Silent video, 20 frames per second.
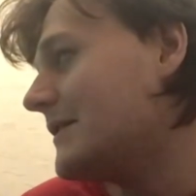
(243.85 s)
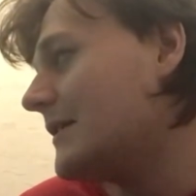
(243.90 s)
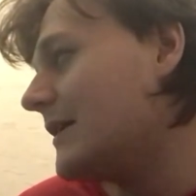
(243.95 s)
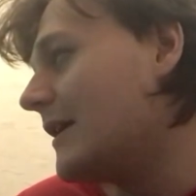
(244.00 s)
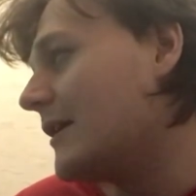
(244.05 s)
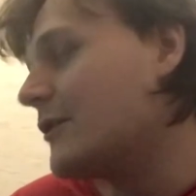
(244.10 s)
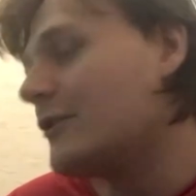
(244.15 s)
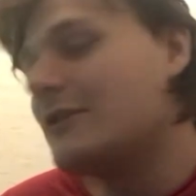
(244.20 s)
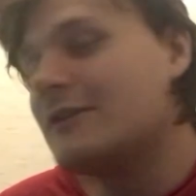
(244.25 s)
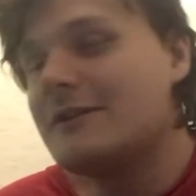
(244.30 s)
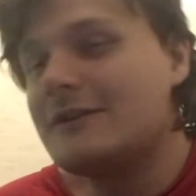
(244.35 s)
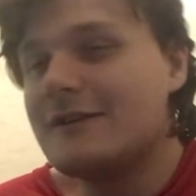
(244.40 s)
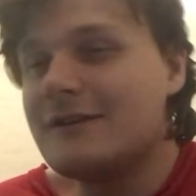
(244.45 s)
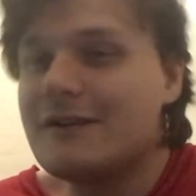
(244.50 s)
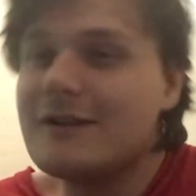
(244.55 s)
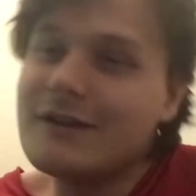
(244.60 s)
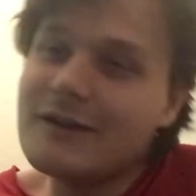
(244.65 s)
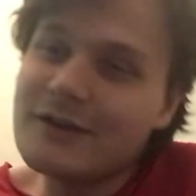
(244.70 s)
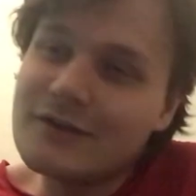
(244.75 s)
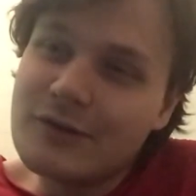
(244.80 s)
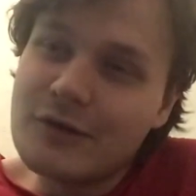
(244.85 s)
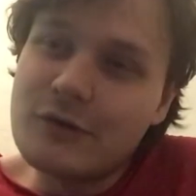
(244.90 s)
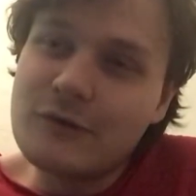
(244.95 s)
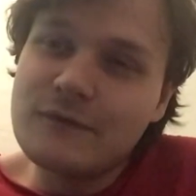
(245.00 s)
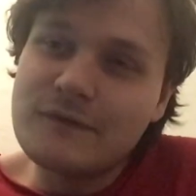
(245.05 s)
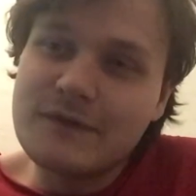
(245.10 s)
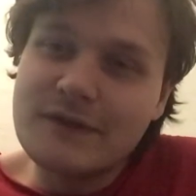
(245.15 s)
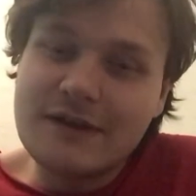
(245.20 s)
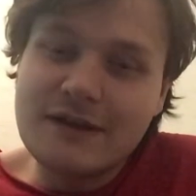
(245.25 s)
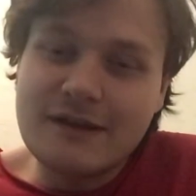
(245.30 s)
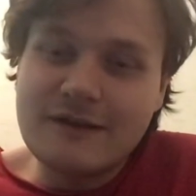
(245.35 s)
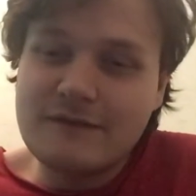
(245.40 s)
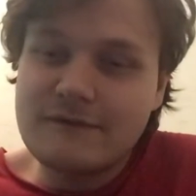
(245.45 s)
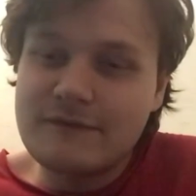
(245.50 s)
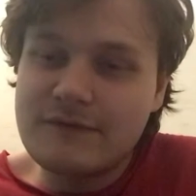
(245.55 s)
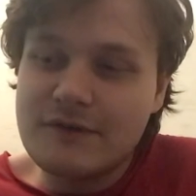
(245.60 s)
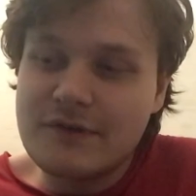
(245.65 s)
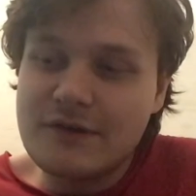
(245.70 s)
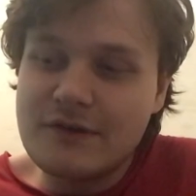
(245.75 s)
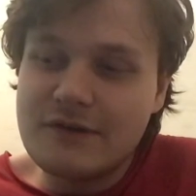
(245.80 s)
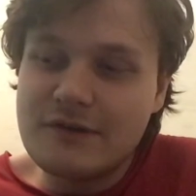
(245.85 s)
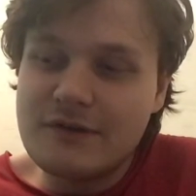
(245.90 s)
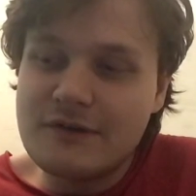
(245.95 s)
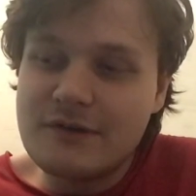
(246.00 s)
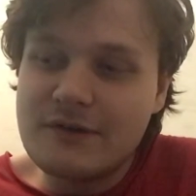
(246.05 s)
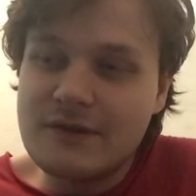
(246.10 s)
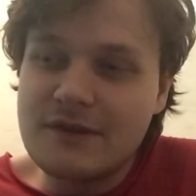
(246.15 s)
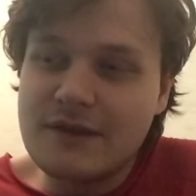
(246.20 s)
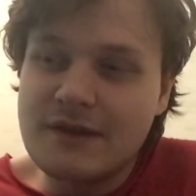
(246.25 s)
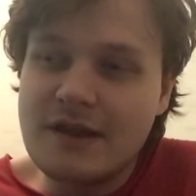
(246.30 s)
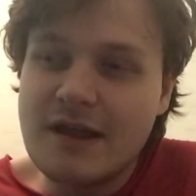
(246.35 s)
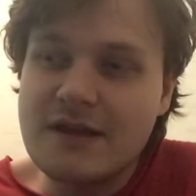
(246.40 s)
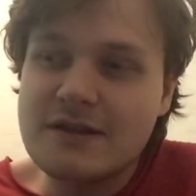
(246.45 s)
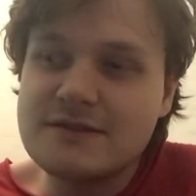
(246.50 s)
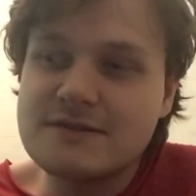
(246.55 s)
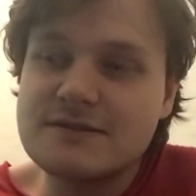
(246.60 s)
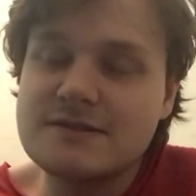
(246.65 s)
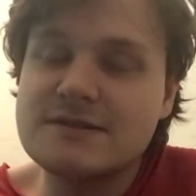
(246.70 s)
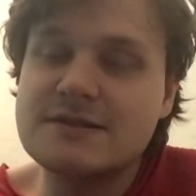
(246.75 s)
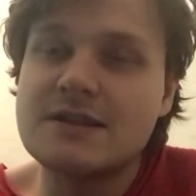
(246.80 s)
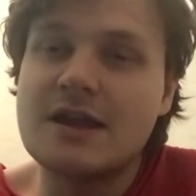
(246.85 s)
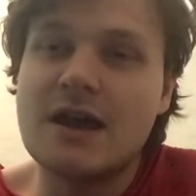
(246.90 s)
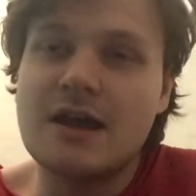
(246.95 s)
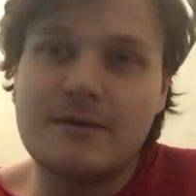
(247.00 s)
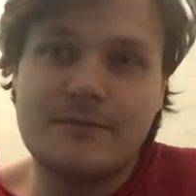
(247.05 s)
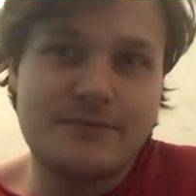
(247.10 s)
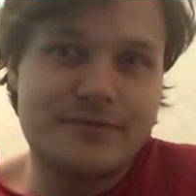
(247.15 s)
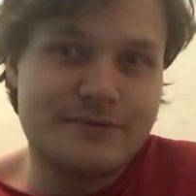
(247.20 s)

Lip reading: I got a goal for the next step.